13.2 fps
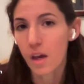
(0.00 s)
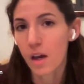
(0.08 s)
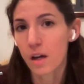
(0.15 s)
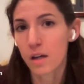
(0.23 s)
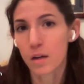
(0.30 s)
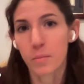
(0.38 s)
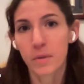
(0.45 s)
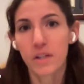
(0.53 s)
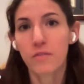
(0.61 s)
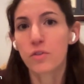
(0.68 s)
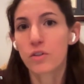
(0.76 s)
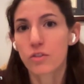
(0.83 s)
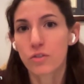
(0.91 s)
But if
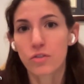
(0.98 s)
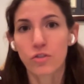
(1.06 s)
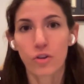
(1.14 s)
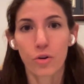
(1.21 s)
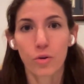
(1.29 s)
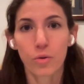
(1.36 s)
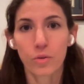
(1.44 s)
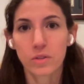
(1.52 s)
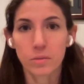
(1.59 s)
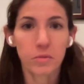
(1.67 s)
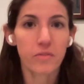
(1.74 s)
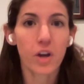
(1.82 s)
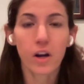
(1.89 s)
you could just show
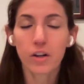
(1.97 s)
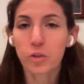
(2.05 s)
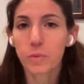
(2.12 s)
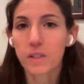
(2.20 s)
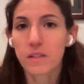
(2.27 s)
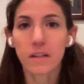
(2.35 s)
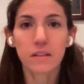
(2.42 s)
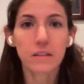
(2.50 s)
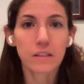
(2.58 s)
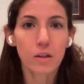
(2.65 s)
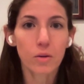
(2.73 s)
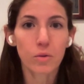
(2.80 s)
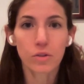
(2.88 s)
some of the arguments that
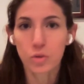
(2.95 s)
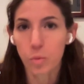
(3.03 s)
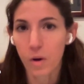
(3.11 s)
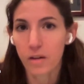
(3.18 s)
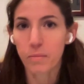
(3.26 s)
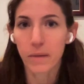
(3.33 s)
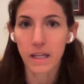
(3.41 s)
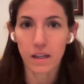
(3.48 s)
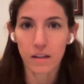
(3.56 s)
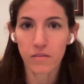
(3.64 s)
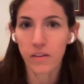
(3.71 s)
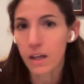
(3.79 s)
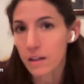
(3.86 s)
Leo or Tuan might
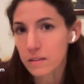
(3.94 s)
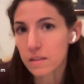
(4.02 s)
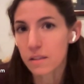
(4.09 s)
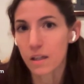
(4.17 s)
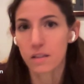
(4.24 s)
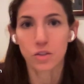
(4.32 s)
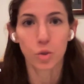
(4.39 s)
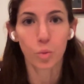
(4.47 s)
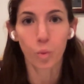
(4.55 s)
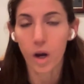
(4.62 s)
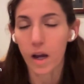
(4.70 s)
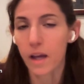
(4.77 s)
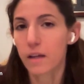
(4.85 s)
advance as to
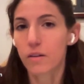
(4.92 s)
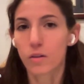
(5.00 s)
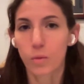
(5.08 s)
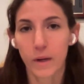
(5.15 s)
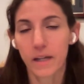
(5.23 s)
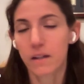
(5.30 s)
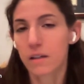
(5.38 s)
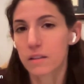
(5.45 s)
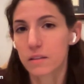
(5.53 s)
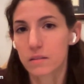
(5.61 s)
why or why not